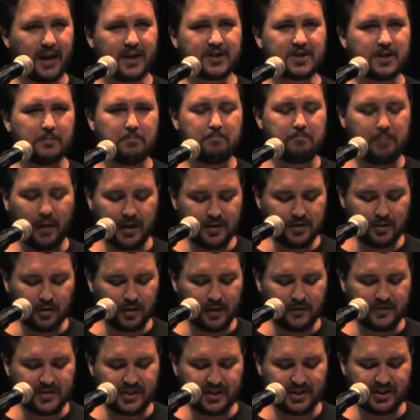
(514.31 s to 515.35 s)
It's a
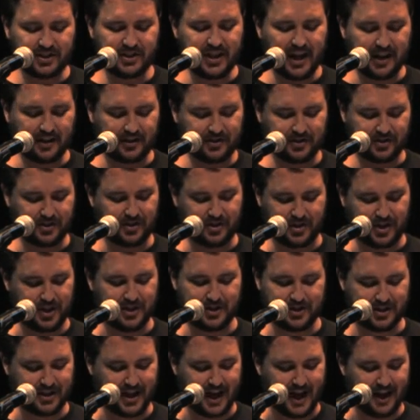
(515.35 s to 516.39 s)
bundle of sticks,
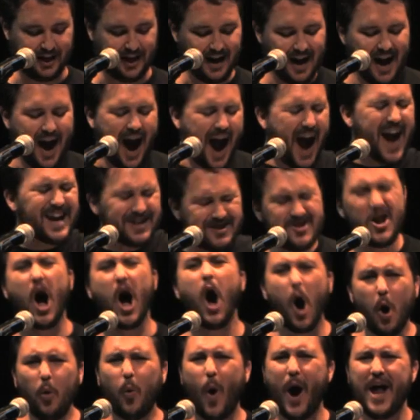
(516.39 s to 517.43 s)
she said. I
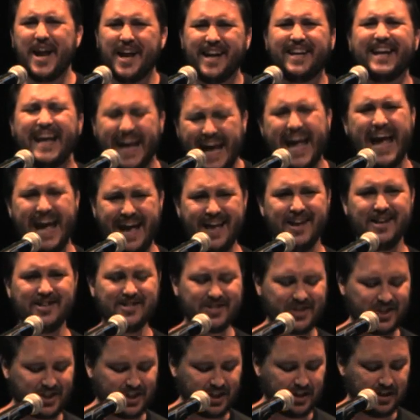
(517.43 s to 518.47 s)
know what it
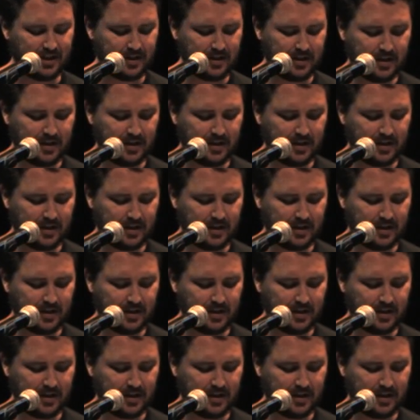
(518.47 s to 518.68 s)
is.